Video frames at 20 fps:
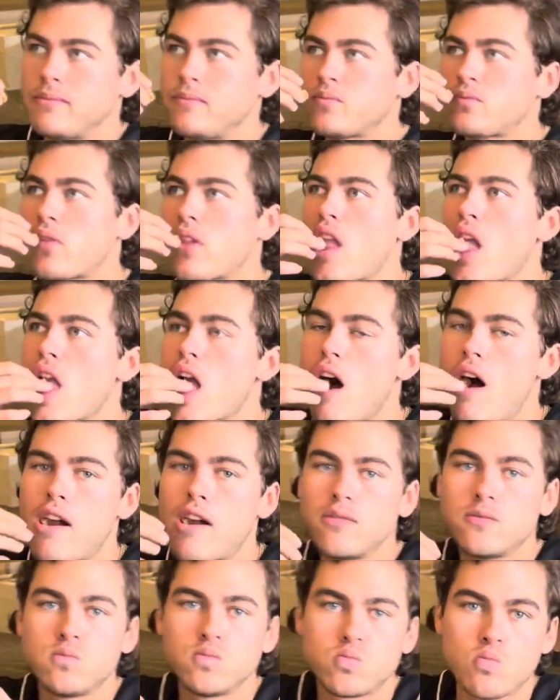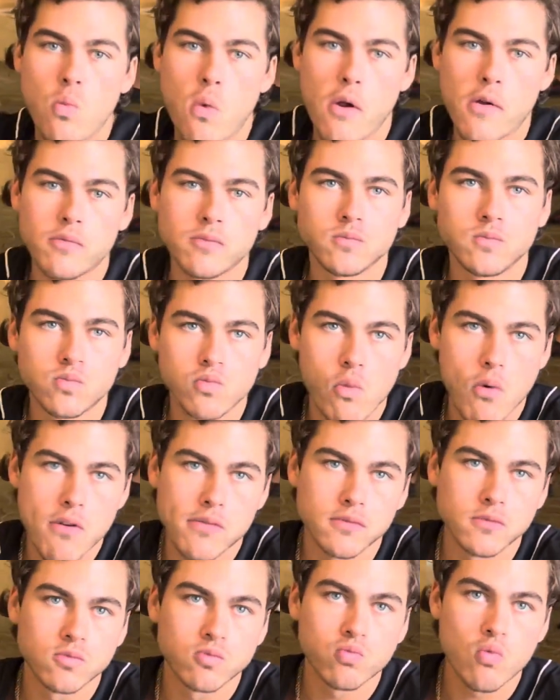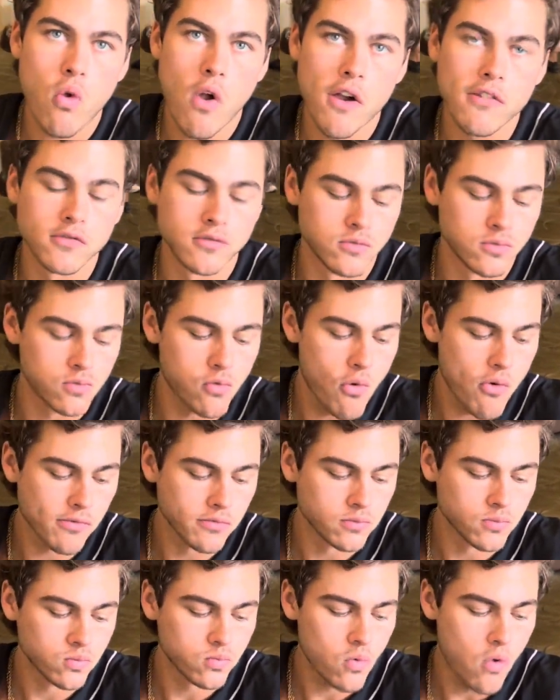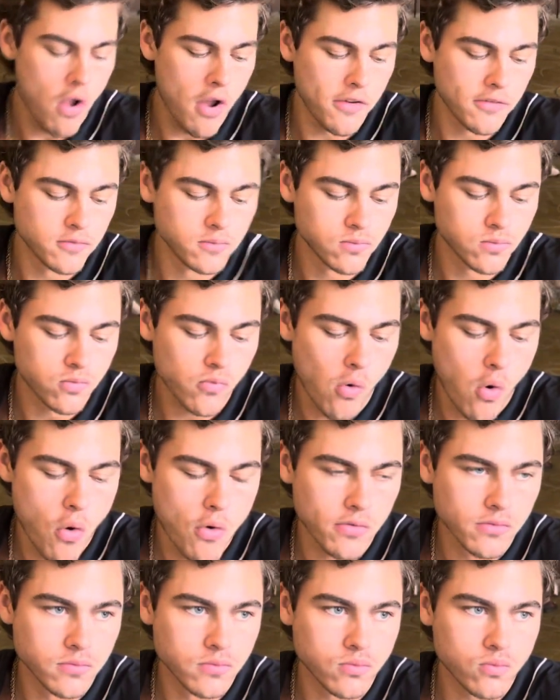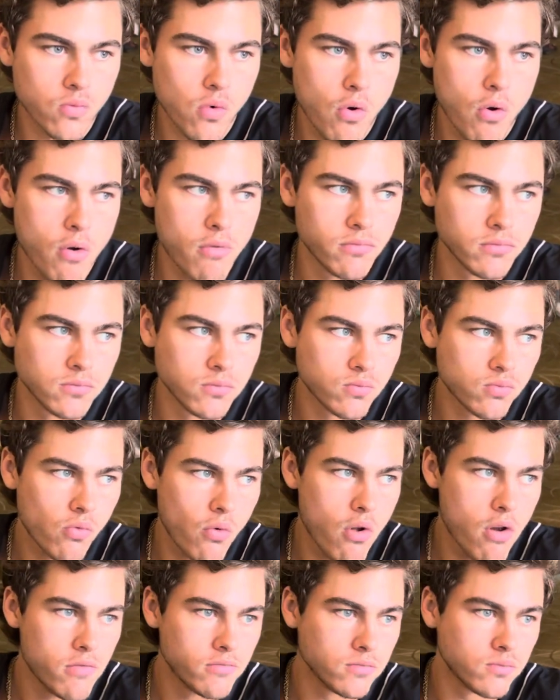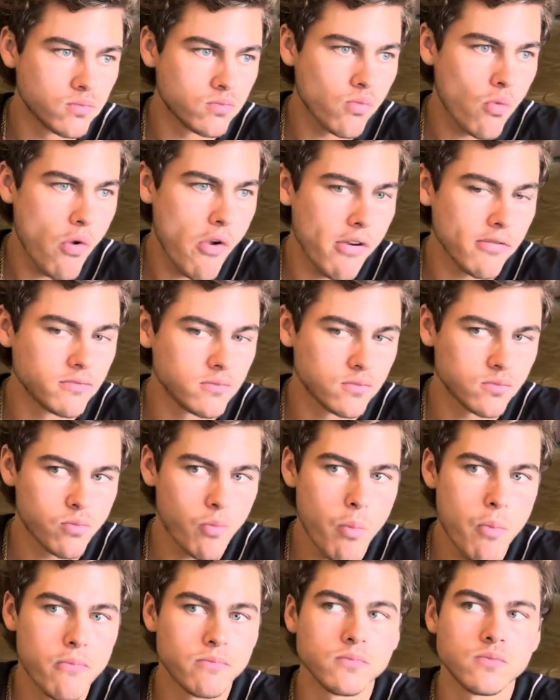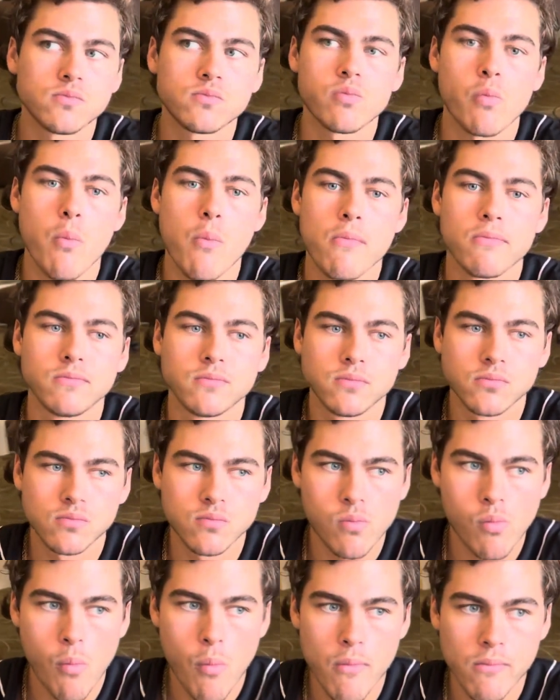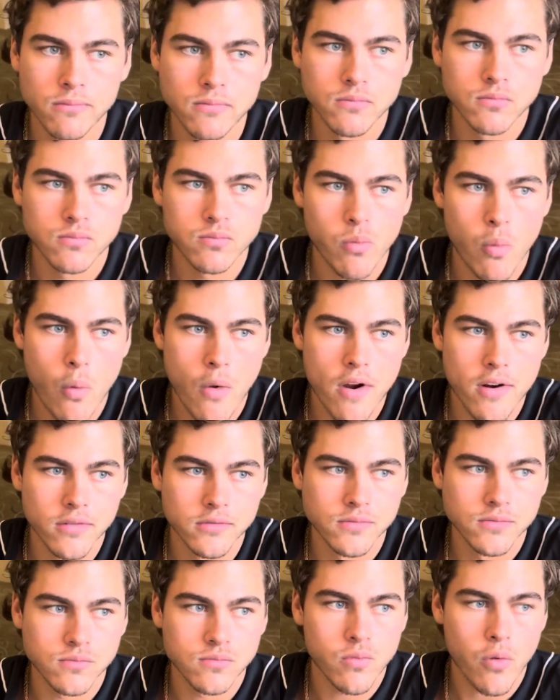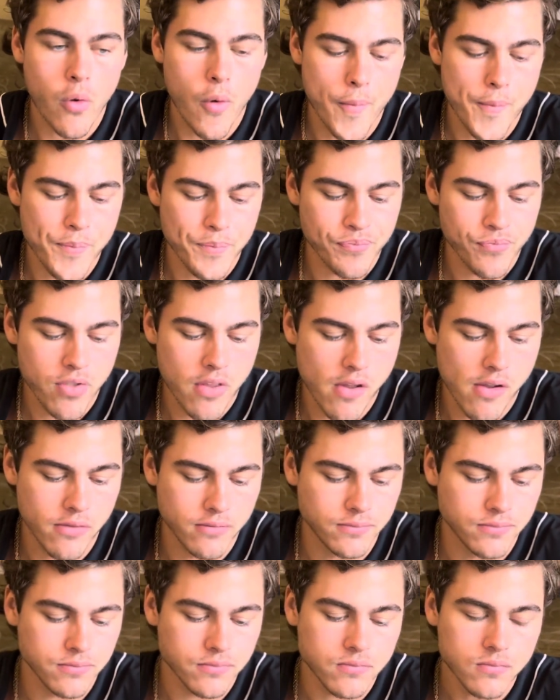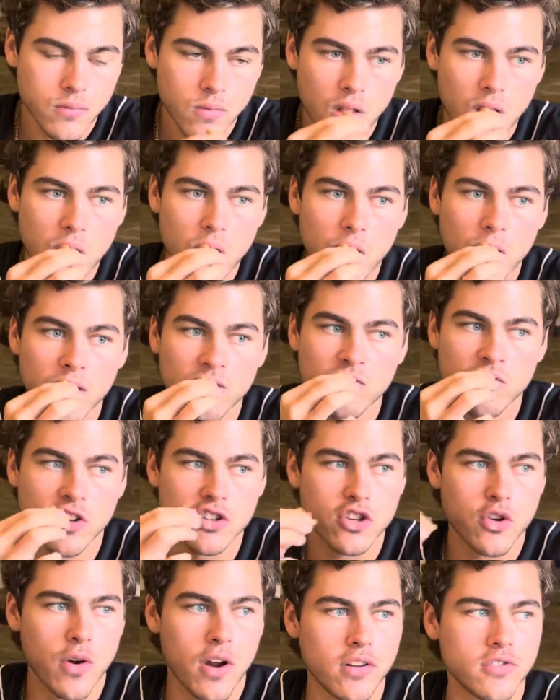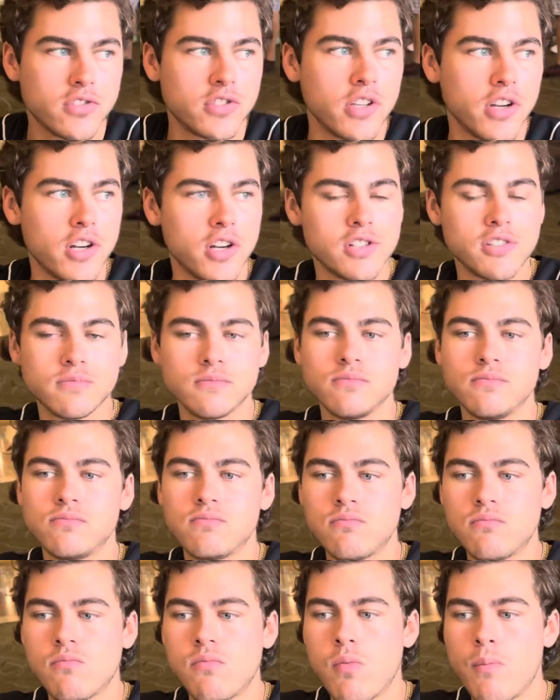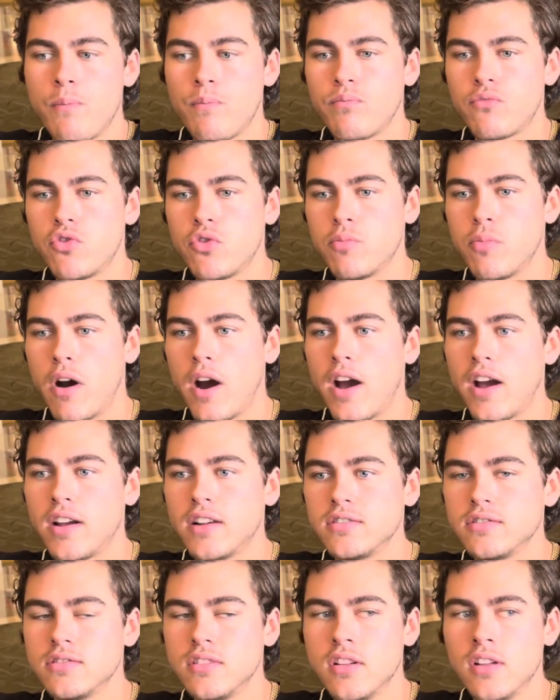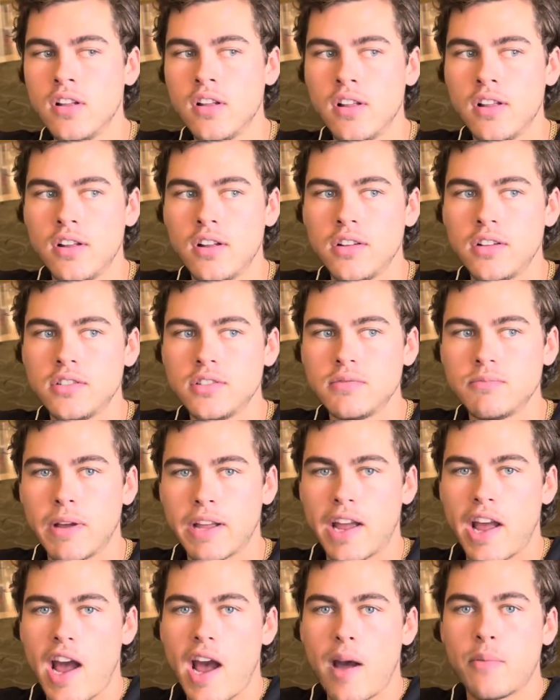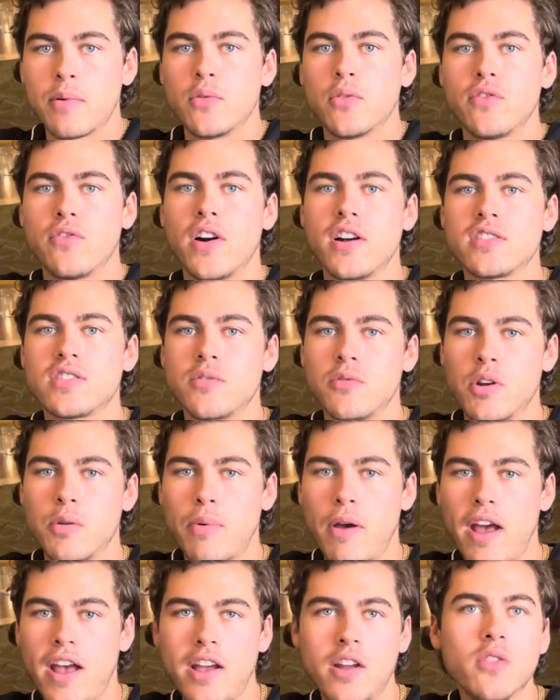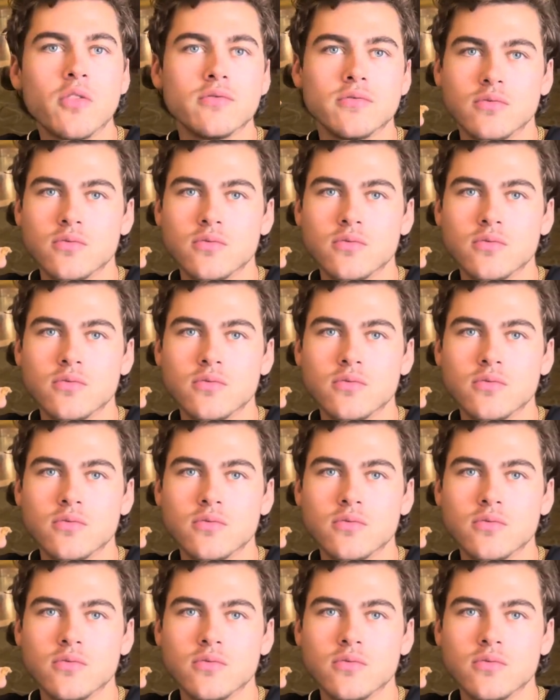Recently, people have been sharing videos on social media of Mayweather sunboxing with his dad and Manny sunboxing with his dad. What's the chances if we ever see a fight of them fighting together? Let's go out to um, Dubai and make it happen. We'll find someone to pay. And